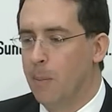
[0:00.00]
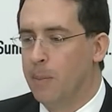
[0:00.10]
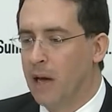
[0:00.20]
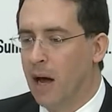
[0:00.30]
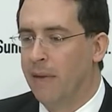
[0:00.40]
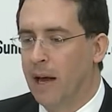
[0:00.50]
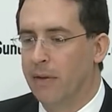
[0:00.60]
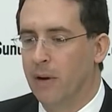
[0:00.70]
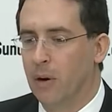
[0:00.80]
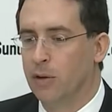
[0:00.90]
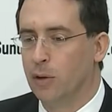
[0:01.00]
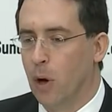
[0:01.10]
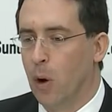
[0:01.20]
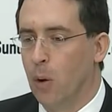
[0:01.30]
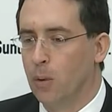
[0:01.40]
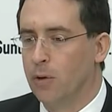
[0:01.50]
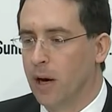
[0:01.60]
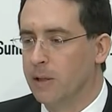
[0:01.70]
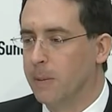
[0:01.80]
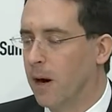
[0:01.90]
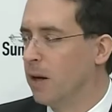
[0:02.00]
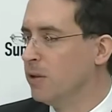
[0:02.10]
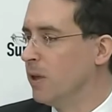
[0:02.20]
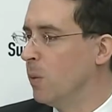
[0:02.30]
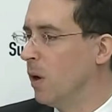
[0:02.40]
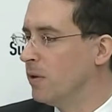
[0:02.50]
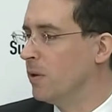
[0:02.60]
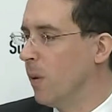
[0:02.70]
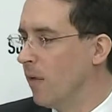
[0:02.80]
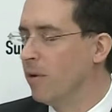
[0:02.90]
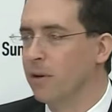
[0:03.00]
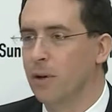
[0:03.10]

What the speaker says: Beyond that, there is no transparency whatsoever.